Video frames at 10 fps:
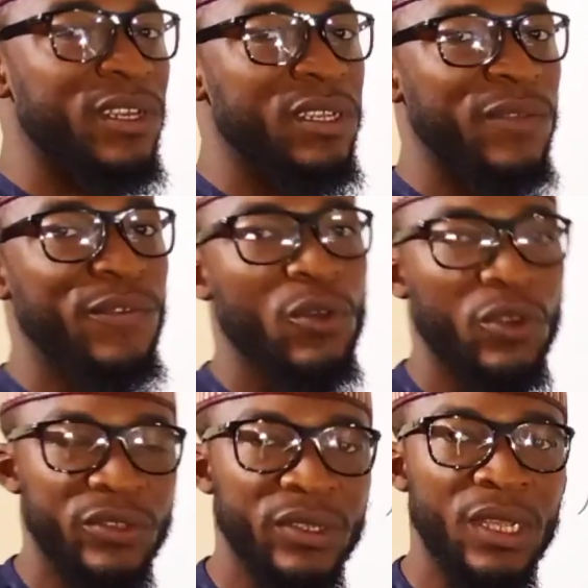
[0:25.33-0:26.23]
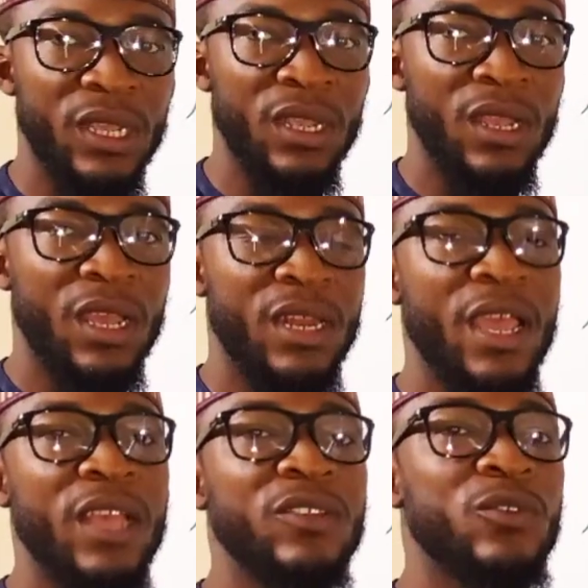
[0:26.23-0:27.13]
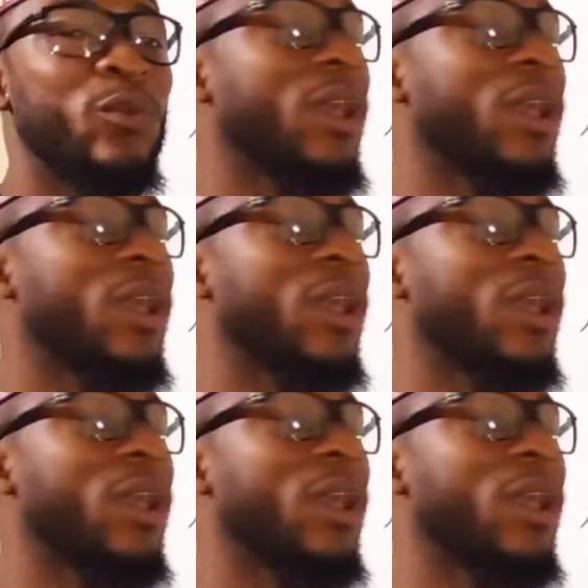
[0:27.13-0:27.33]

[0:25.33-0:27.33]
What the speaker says: very difficult, and hence